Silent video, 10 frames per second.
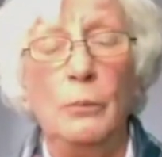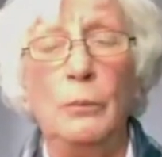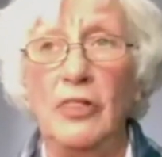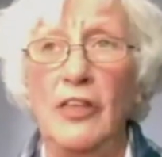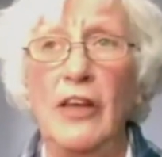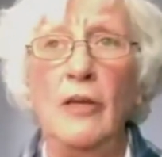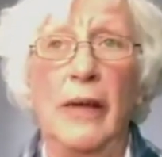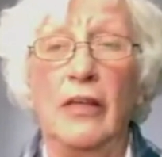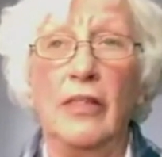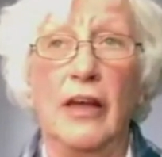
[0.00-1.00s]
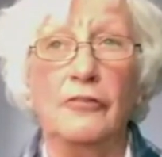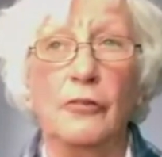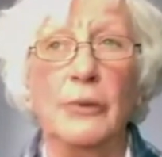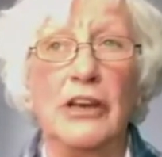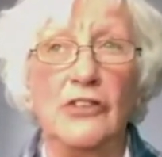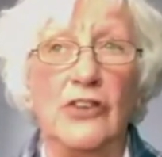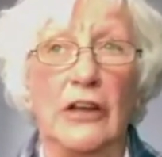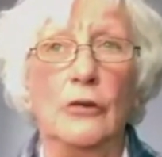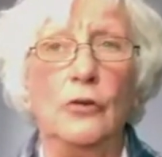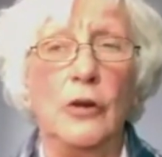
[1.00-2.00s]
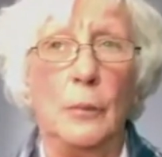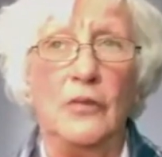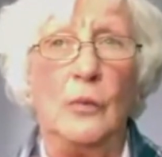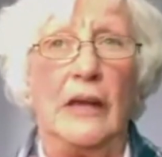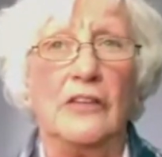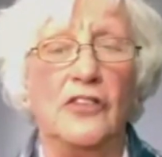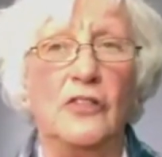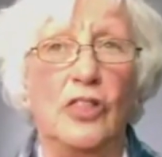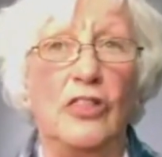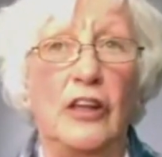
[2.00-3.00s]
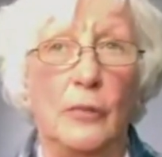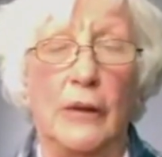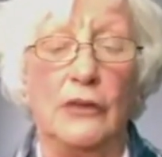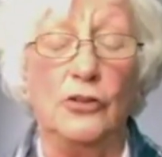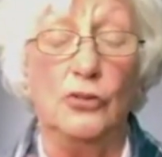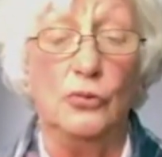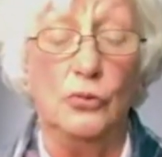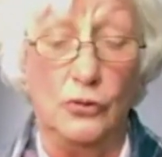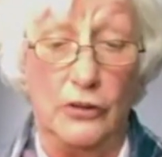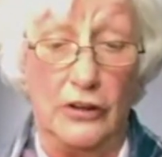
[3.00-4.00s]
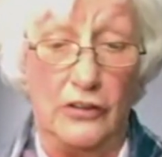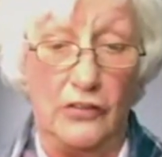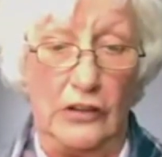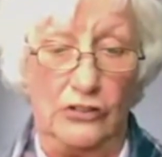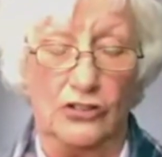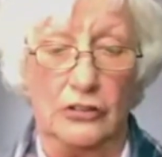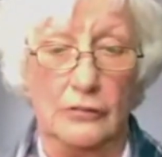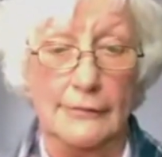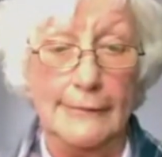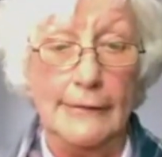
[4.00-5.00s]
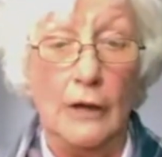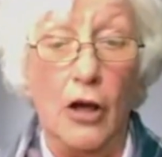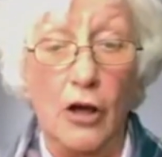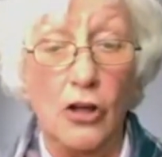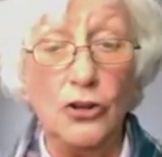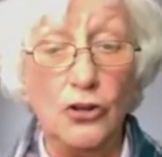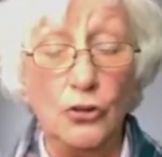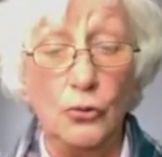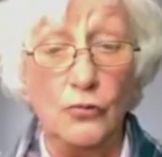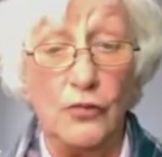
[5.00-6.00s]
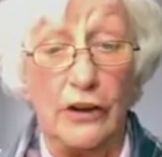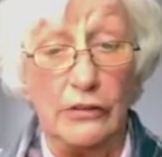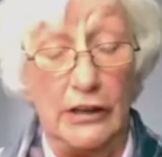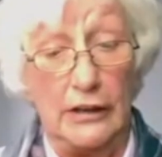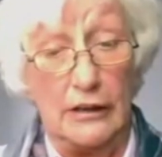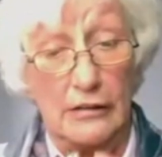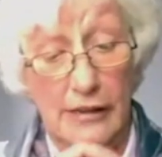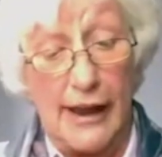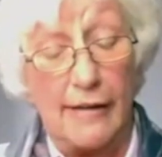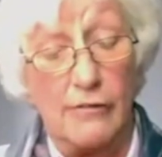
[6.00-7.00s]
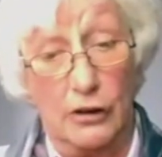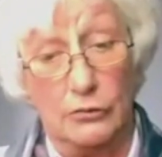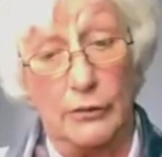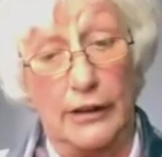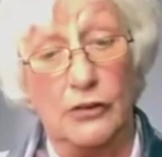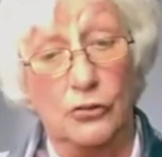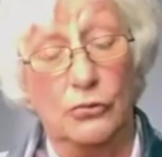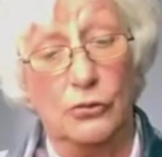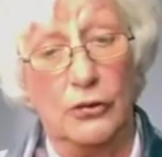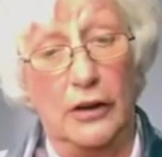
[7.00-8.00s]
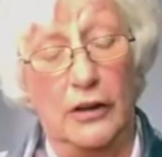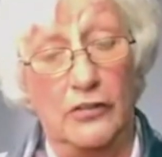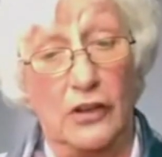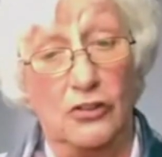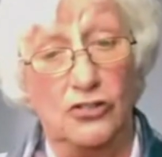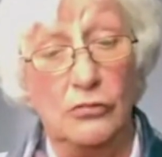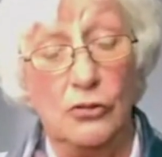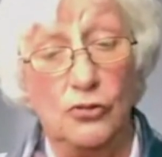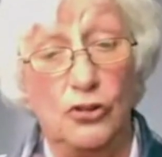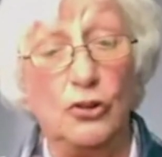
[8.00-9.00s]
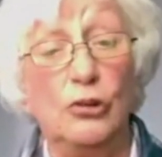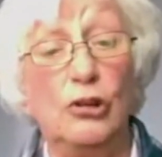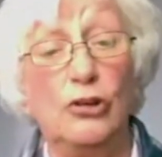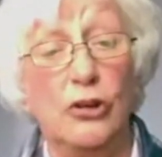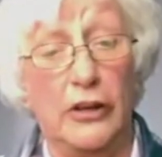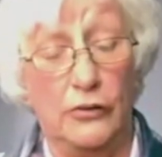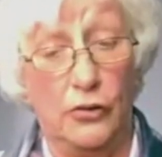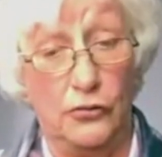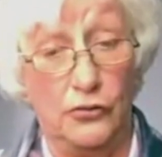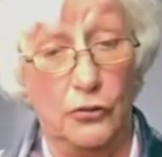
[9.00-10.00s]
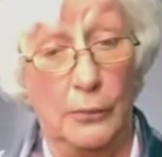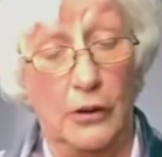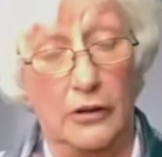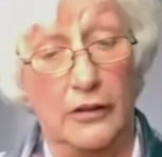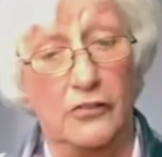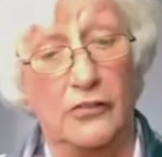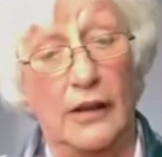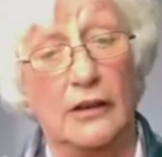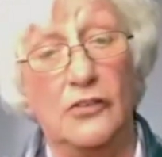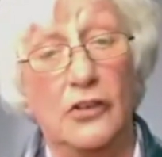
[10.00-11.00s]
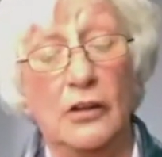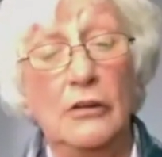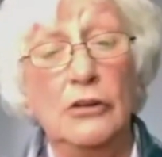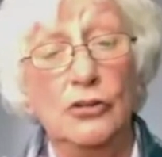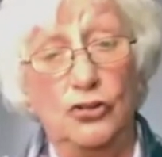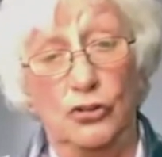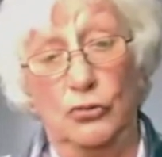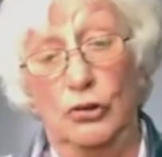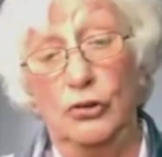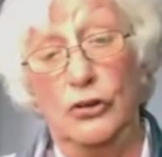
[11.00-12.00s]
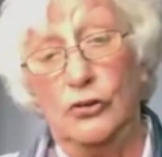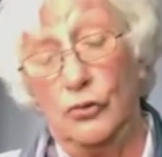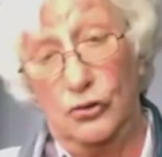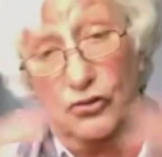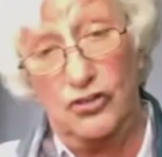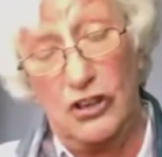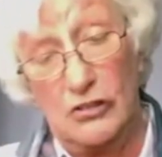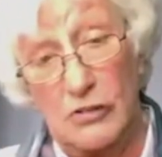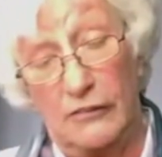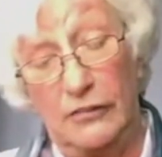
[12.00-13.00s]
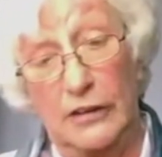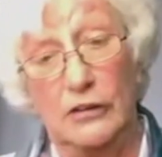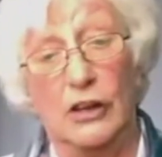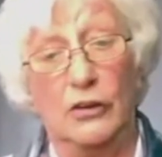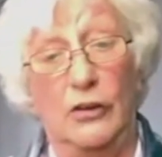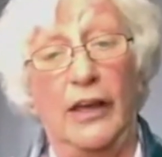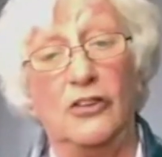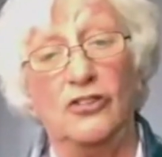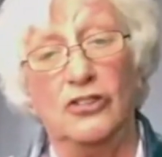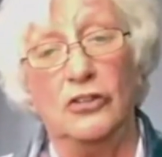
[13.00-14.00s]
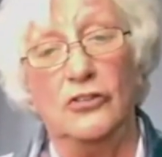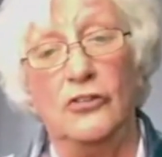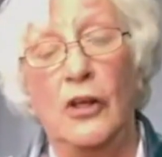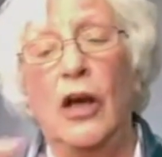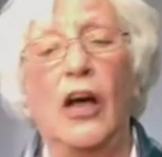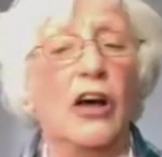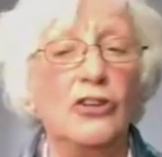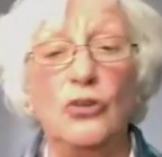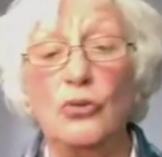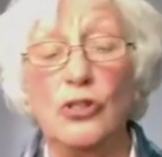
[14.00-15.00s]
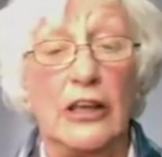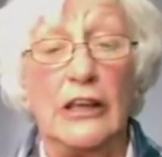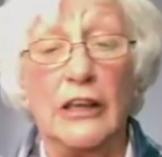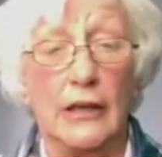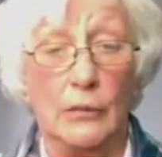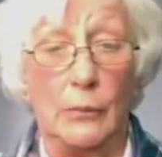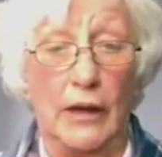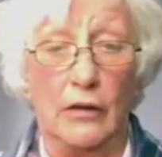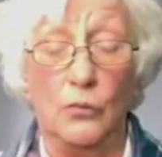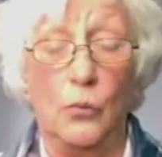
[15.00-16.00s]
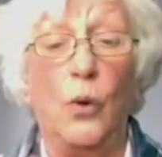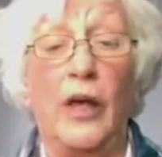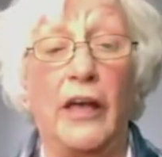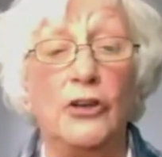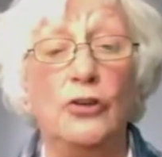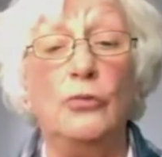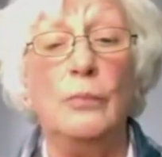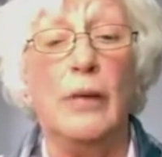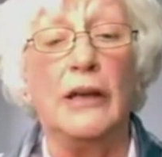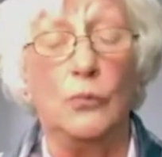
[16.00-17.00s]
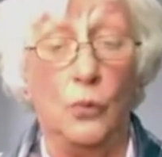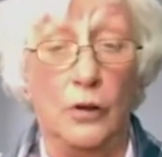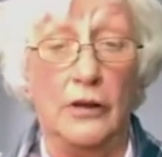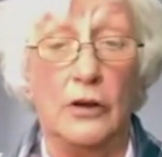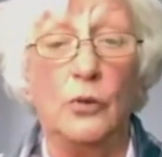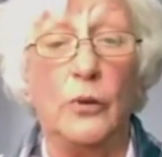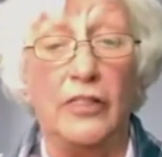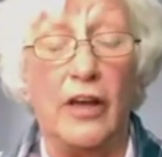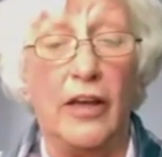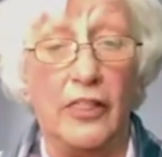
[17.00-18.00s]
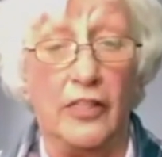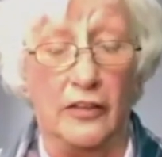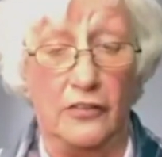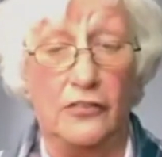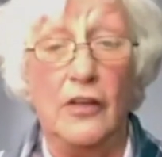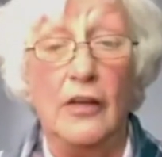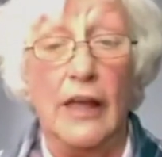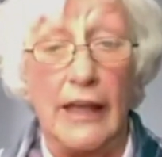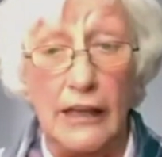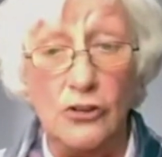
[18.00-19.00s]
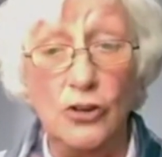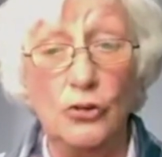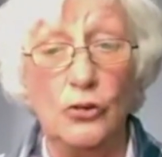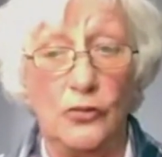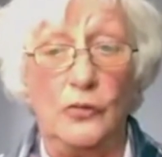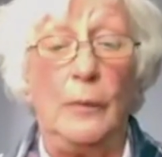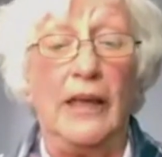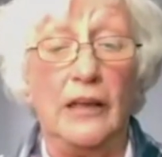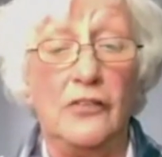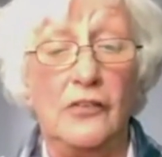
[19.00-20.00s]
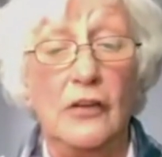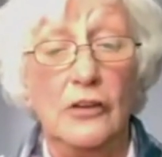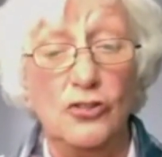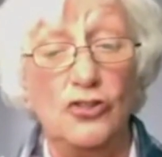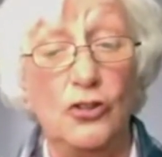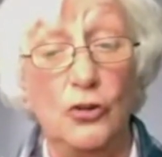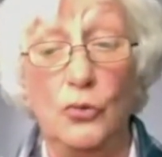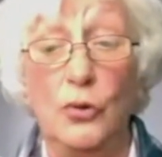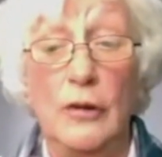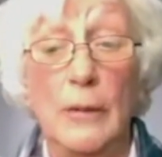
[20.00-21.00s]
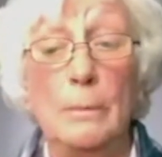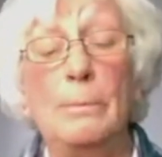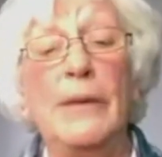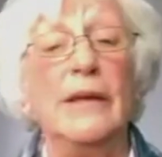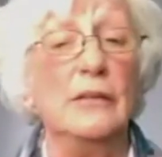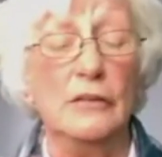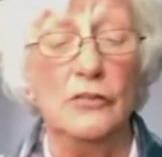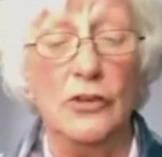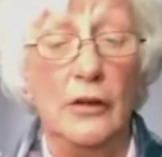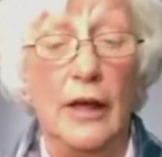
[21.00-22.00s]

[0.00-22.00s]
But think about that from an internal audit perspective and think about your organisation. Are you very narrow in your organisation? Do you look across your market sector? Do you look across geographical locations? Are you thinking about where you might work with others in your space to build